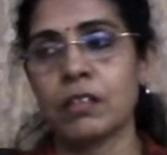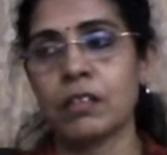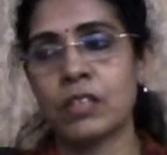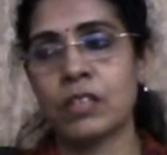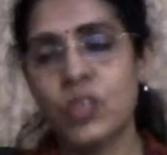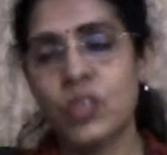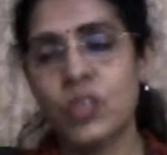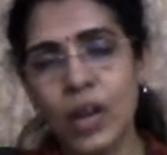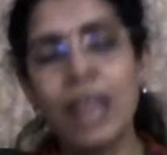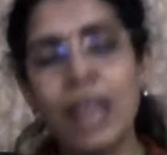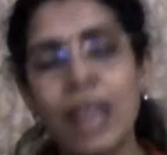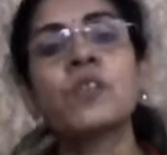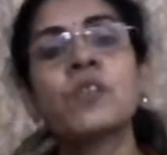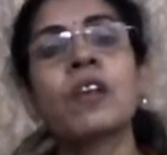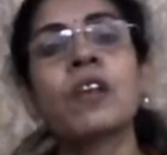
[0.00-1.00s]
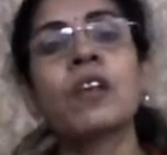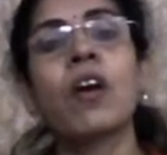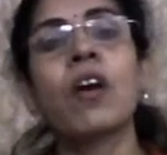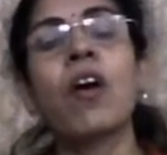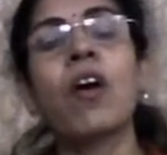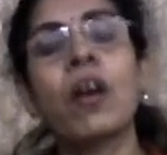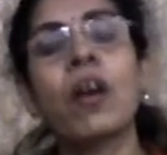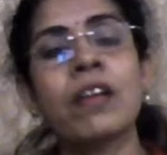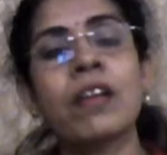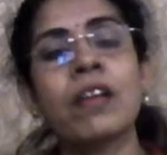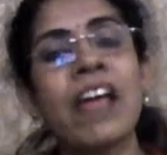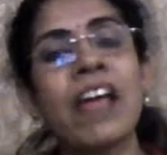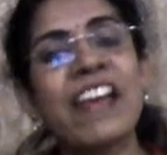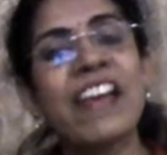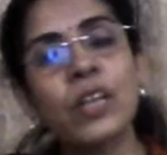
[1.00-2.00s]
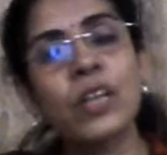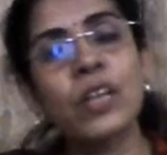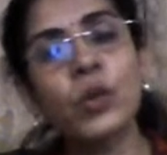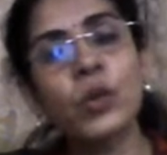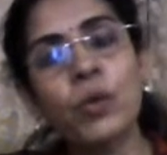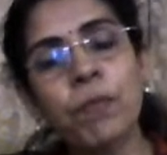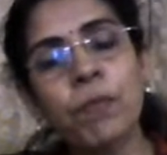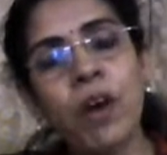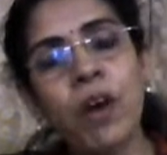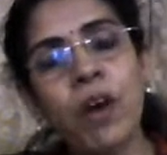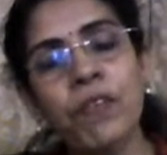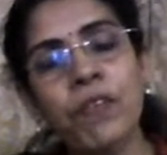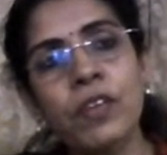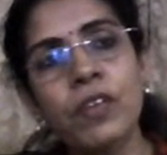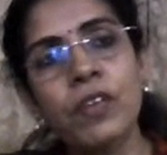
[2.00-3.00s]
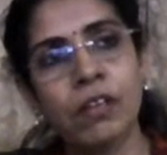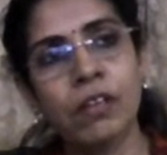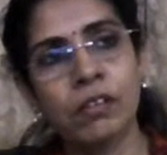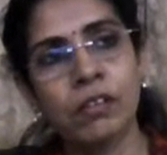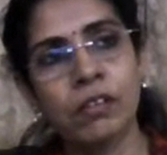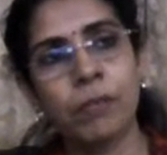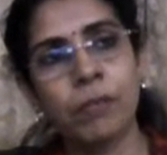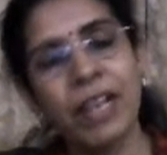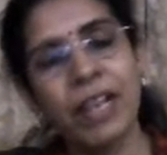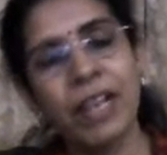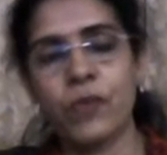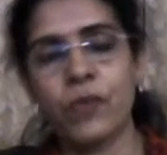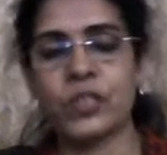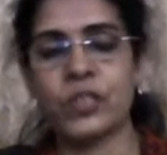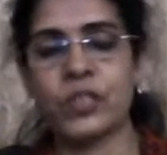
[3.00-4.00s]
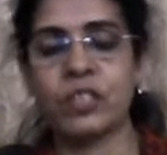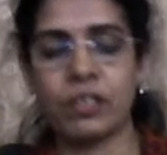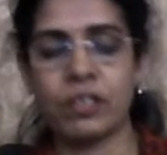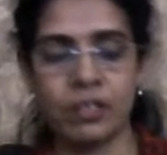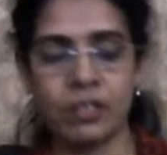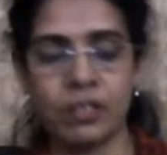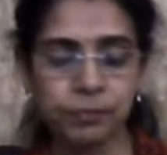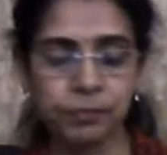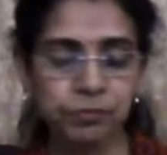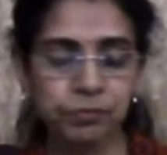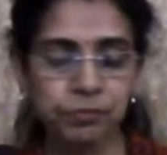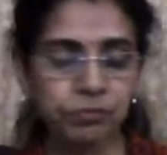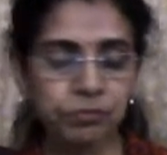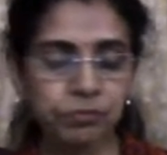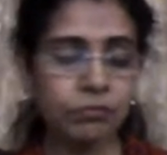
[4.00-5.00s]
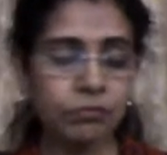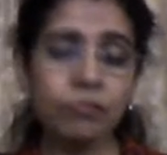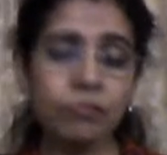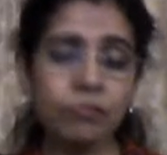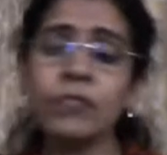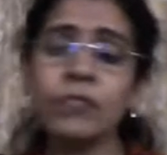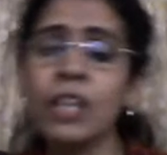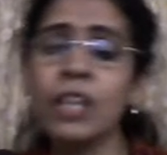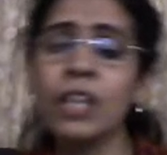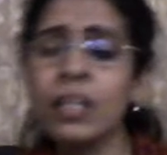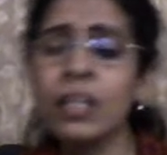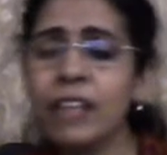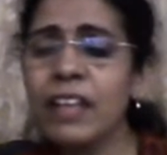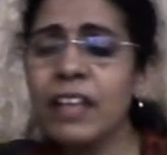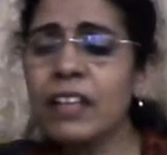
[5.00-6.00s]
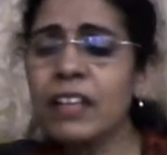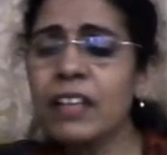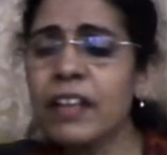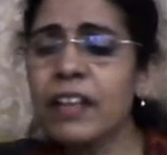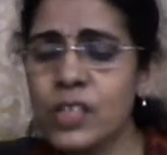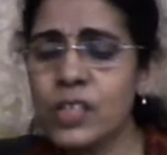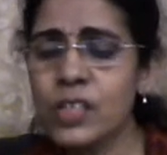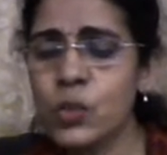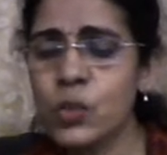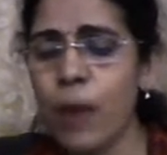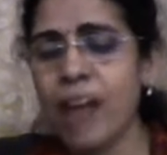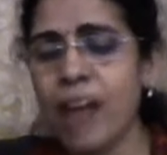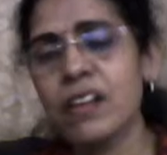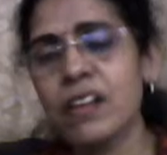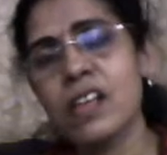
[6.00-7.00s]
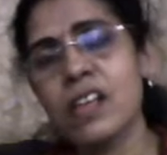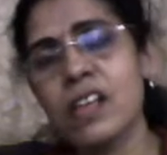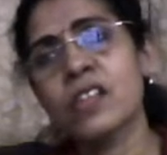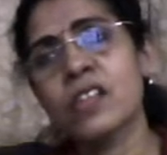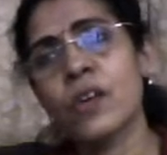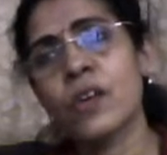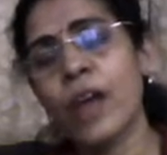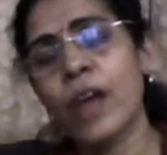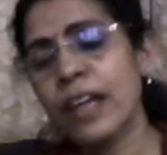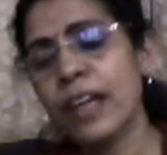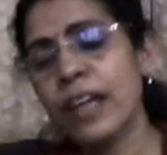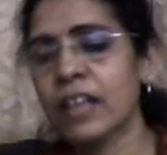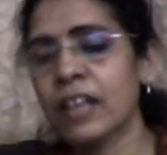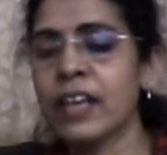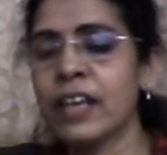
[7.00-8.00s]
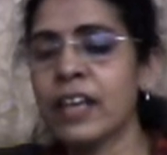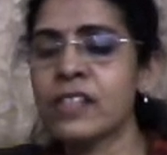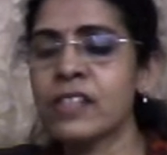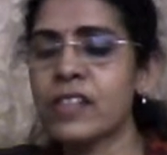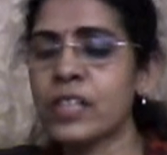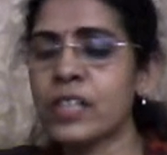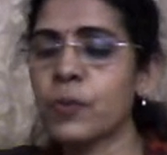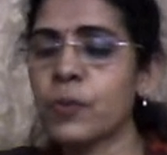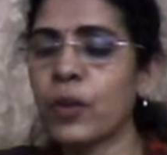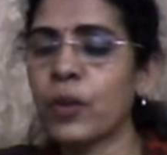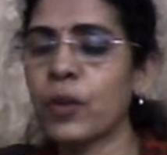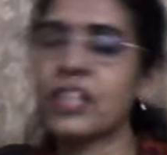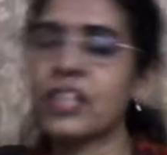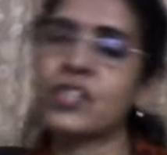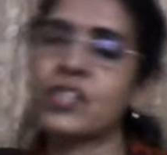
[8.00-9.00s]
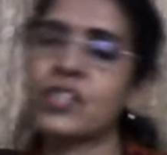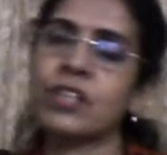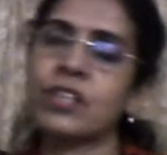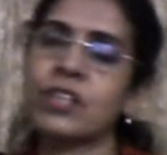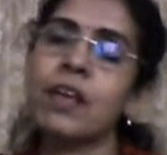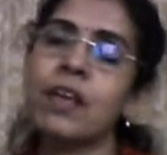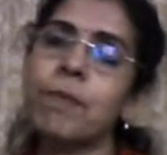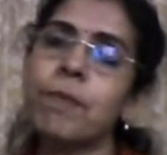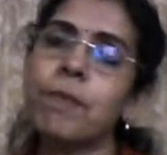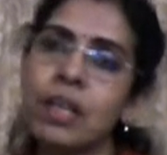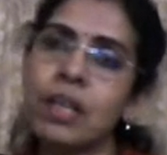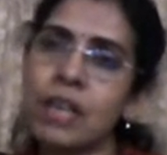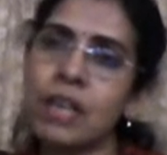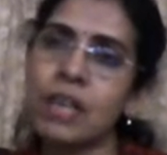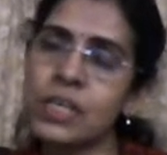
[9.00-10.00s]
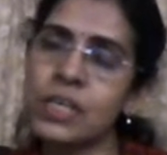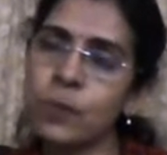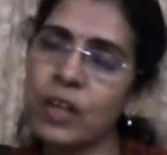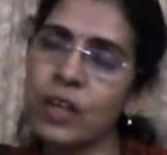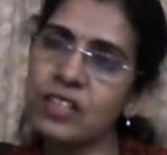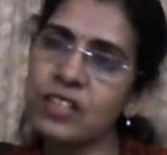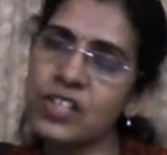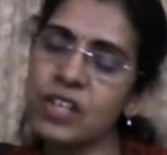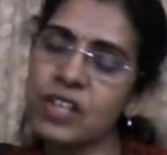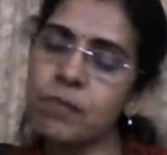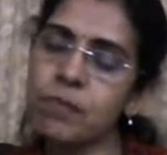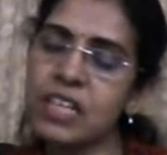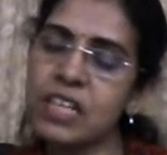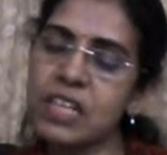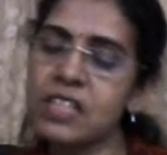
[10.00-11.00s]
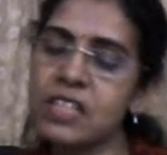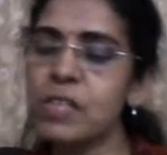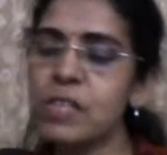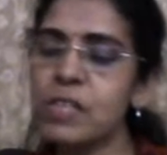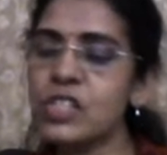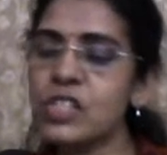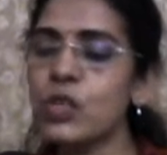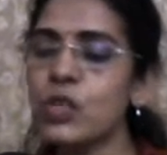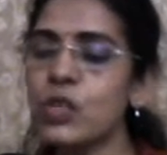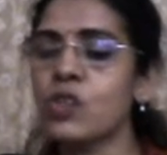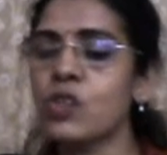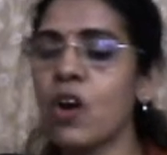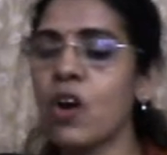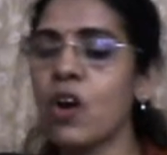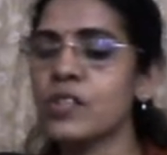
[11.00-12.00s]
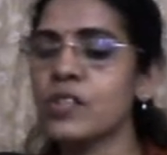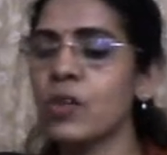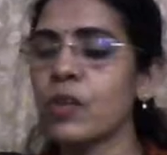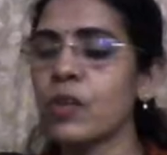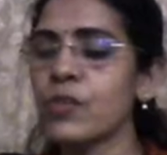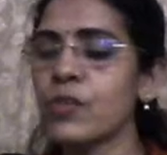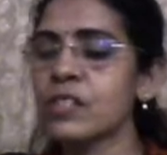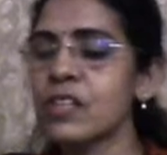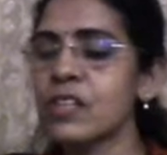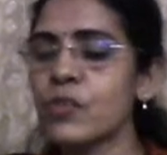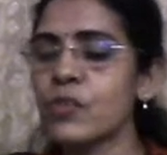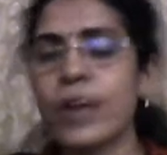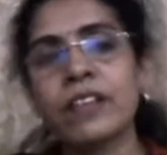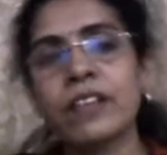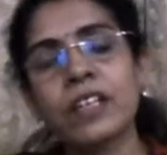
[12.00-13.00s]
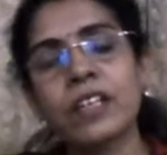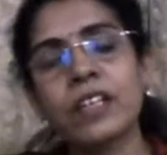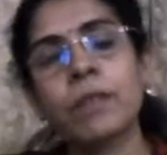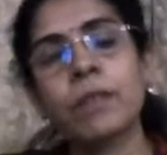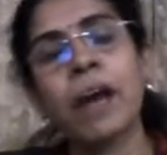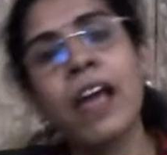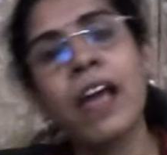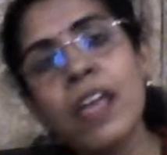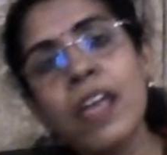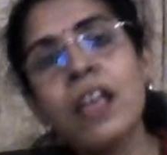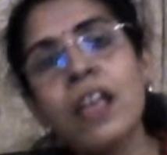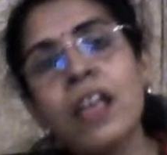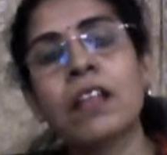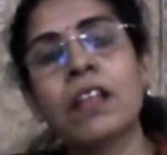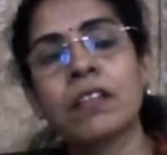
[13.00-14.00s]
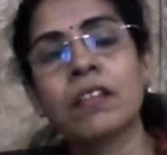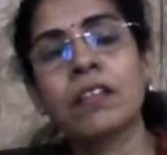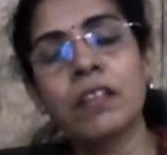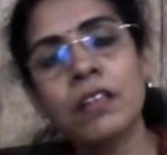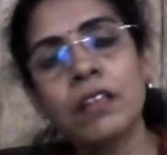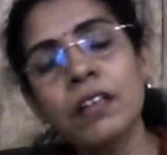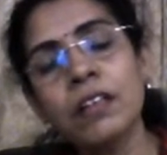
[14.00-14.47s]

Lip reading: tribes or any group of minorities. Then the next one is the right against exploitation. Exploitation means misuse of services rendered by the